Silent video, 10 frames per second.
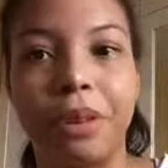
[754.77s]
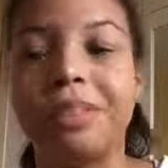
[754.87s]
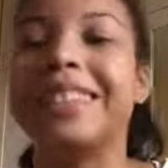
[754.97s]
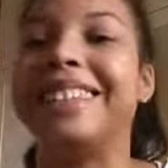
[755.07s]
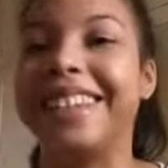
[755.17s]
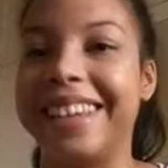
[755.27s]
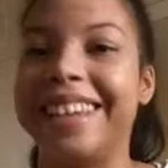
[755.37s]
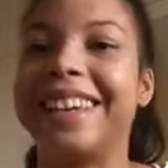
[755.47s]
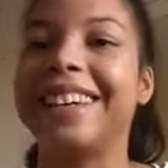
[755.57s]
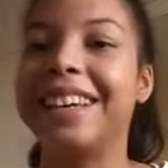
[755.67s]
I was like,
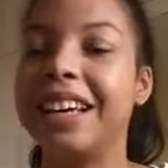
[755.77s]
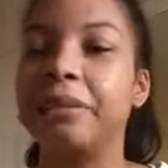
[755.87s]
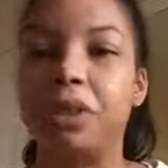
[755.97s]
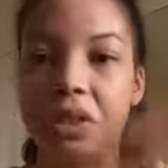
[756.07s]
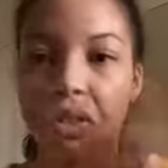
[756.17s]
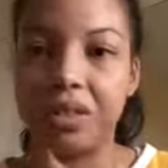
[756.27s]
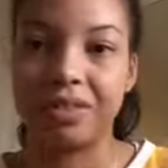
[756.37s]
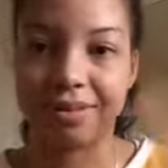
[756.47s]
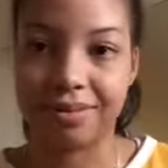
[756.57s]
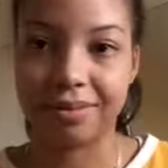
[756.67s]
"Yeah," but not
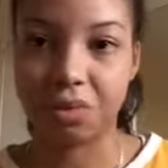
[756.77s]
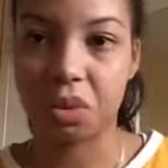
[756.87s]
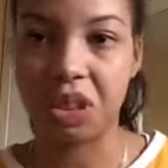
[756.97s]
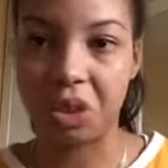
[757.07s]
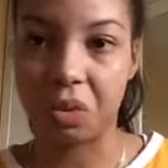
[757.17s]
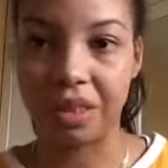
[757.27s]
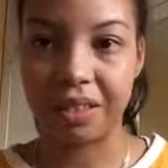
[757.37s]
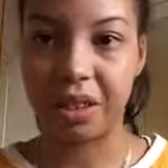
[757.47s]
one to one.